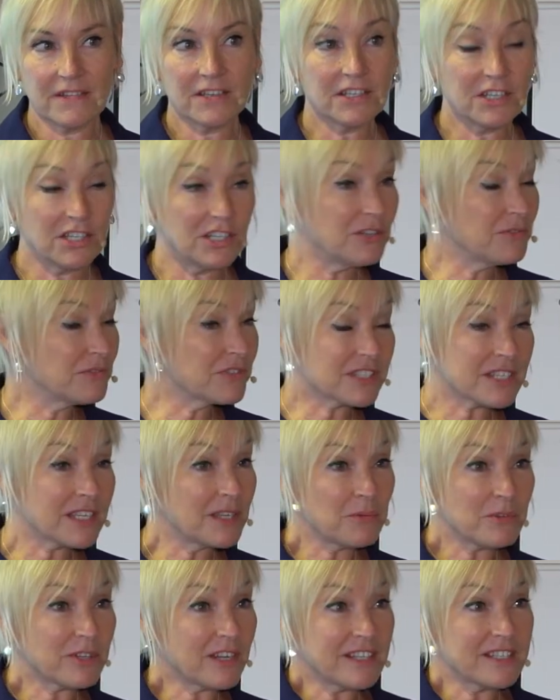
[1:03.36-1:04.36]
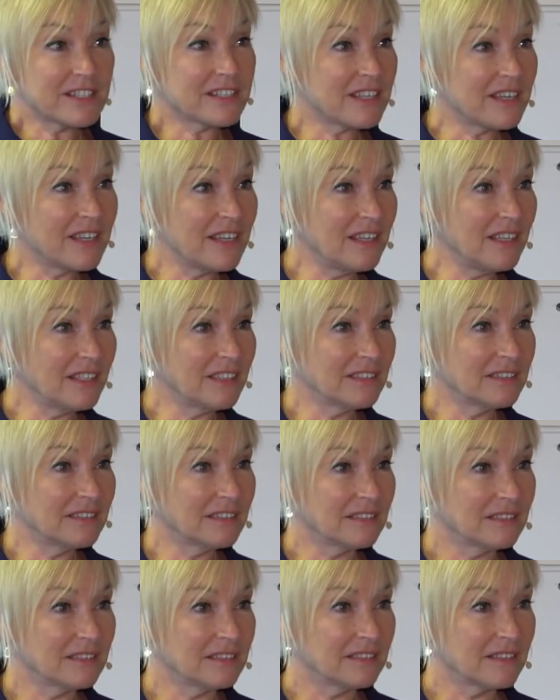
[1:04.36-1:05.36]
Do you see what I see?
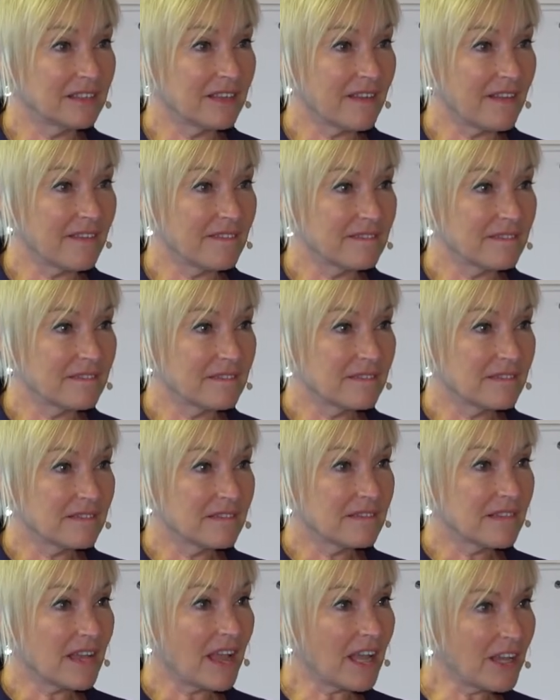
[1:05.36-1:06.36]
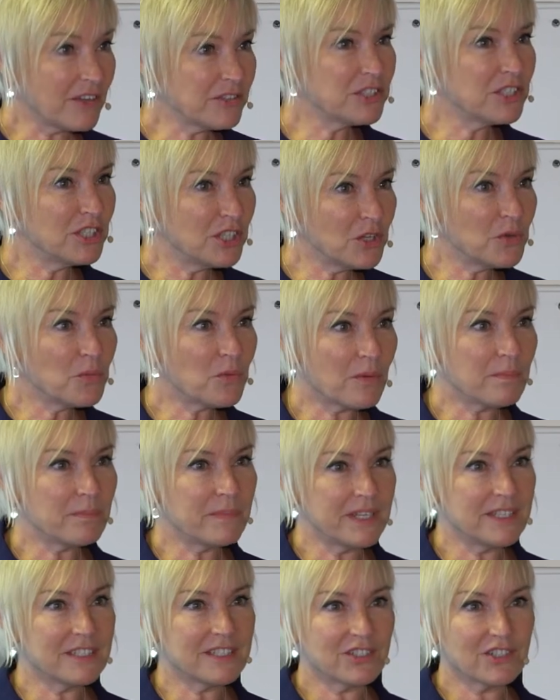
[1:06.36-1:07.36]
How do you want
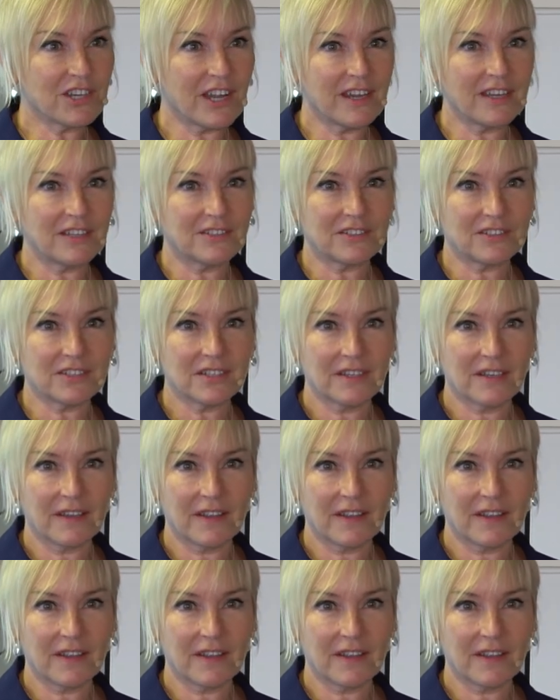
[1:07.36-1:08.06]
me to change?